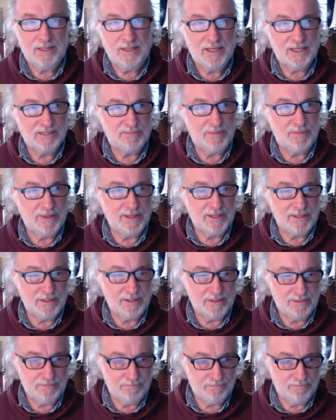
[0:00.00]
has
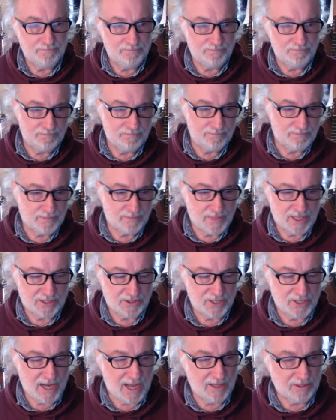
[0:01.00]
been a
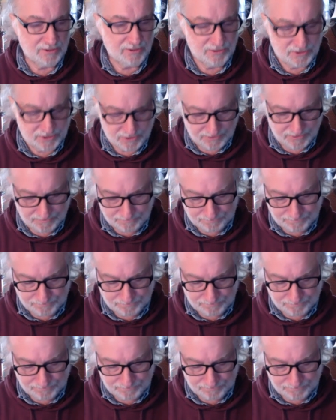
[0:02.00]
challenge.